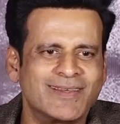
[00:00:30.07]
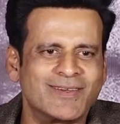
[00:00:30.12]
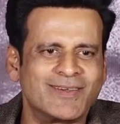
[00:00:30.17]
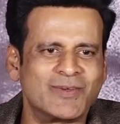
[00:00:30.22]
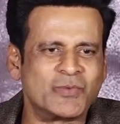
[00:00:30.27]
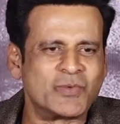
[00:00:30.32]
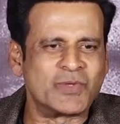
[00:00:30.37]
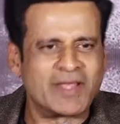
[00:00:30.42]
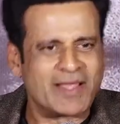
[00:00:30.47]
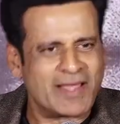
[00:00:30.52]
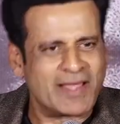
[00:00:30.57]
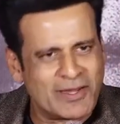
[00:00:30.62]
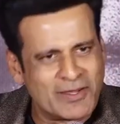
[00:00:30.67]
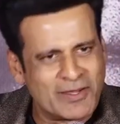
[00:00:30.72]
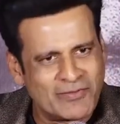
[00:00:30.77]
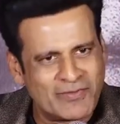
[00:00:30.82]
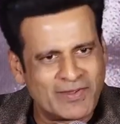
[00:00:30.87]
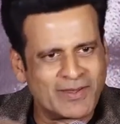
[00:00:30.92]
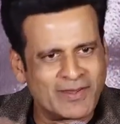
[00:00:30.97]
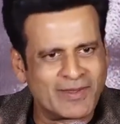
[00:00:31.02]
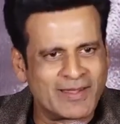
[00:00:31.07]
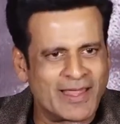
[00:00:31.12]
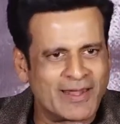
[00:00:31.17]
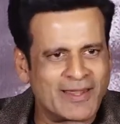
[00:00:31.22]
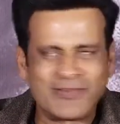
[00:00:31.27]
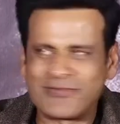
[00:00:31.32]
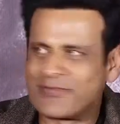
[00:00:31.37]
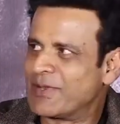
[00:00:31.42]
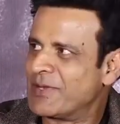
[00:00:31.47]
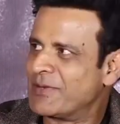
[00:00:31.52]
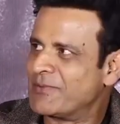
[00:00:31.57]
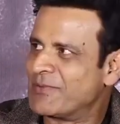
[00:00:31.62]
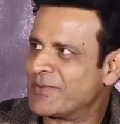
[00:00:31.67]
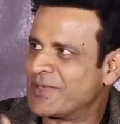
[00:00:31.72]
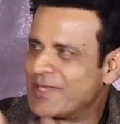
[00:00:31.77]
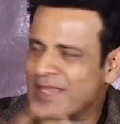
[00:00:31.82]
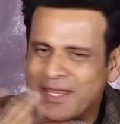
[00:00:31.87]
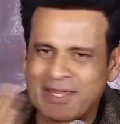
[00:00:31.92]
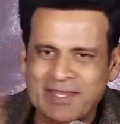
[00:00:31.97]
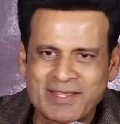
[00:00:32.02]
with any in any film
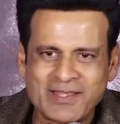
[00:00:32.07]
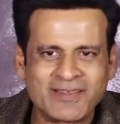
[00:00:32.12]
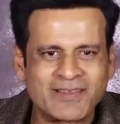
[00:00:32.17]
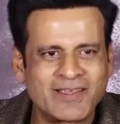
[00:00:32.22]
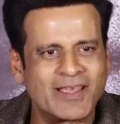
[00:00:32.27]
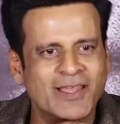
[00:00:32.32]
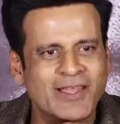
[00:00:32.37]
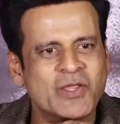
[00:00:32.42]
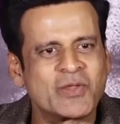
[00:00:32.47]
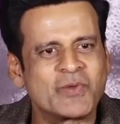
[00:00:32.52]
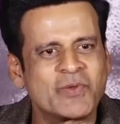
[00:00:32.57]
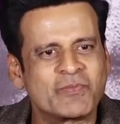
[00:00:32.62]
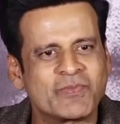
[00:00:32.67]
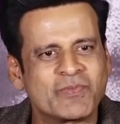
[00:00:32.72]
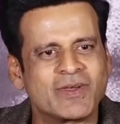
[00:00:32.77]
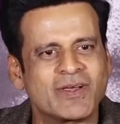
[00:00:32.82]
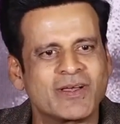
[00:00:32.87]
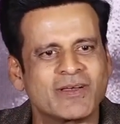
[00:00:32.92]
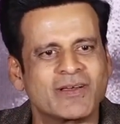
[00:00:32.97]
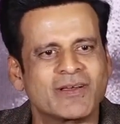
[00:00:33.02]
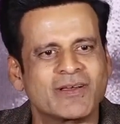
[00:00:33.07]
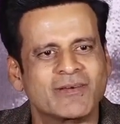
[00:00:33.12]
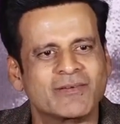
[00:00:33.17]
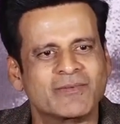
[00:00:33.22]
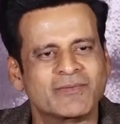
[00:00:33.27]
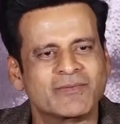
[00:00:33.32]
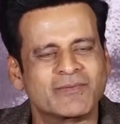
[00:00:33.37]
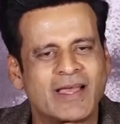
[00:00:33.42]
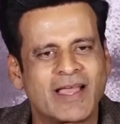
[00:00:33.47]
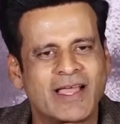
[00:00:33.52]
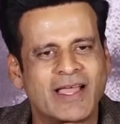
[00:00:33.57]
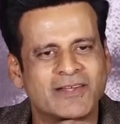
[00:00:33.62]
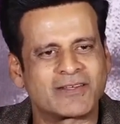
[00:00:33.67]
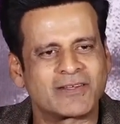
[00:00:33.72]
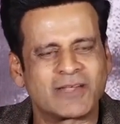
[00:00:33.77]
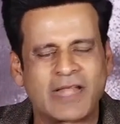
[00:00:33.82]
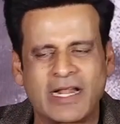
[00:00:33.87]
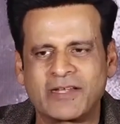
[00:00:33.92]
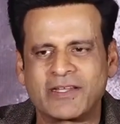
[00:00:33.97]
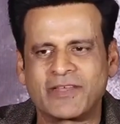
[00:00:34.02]
with any
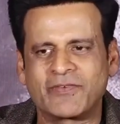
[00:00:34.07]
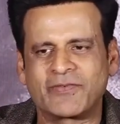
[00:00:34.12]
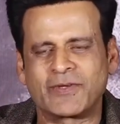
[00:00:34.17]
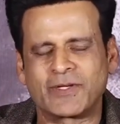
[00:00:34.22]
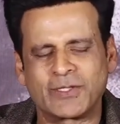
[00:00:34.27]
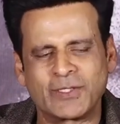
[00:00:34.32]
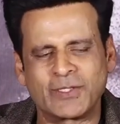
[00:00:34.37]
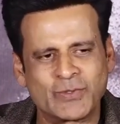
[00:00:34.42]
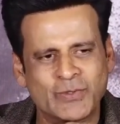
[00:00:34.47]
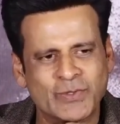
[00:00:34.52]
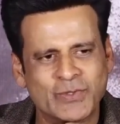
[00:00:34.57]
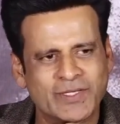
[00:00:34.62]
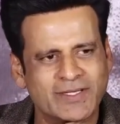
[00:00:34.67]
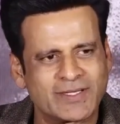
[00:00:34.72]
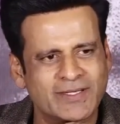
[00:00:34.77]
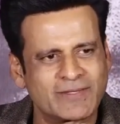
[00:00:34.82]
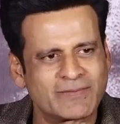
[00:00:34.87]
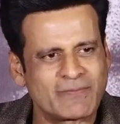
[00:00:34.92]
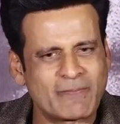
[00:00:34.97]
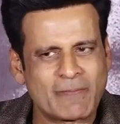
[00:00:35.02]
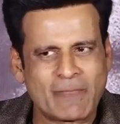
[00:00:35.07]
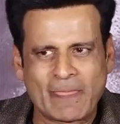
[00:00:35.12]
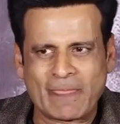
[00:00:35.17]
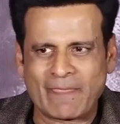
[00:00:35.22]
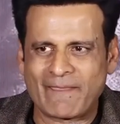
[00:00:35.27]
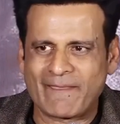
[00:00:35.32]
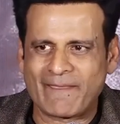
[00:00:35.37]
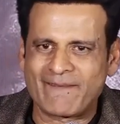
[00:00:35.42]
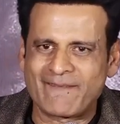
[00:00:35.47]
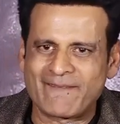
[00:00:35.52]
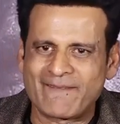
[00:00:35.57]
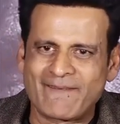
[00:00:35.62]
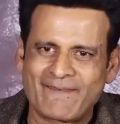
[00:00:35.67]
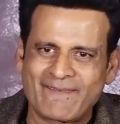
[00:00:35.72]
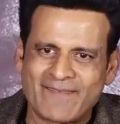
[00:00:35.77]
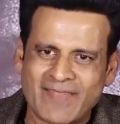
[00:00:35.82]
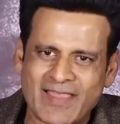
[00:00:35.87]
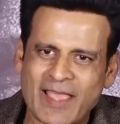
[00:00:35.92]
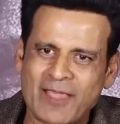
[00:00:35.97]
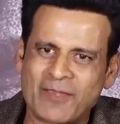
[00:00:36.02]
actor, I'll definitely do it. Thank